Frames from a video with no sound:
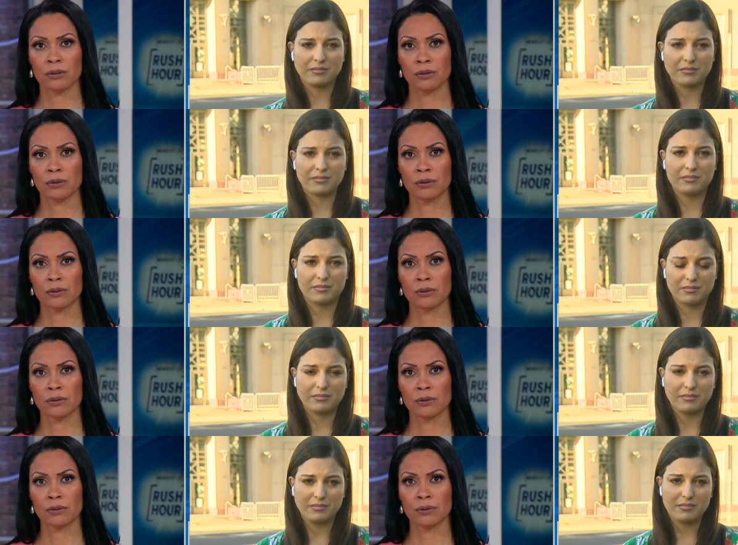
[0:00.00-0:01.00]

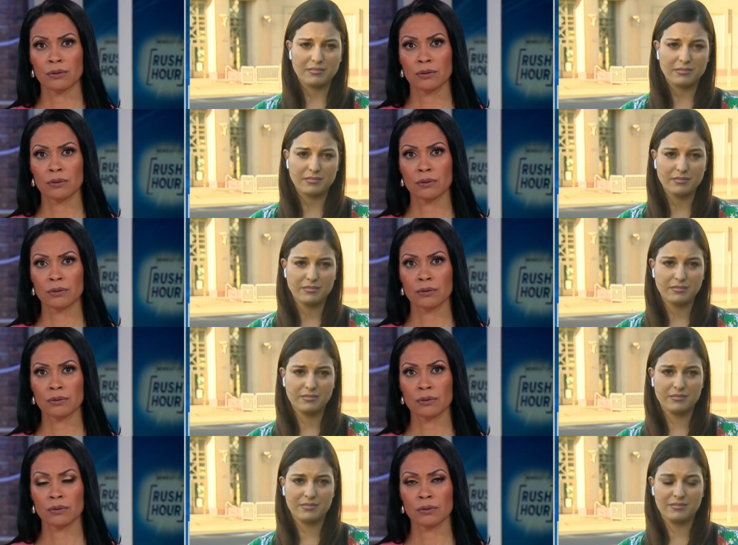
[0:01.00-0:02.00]
(silence)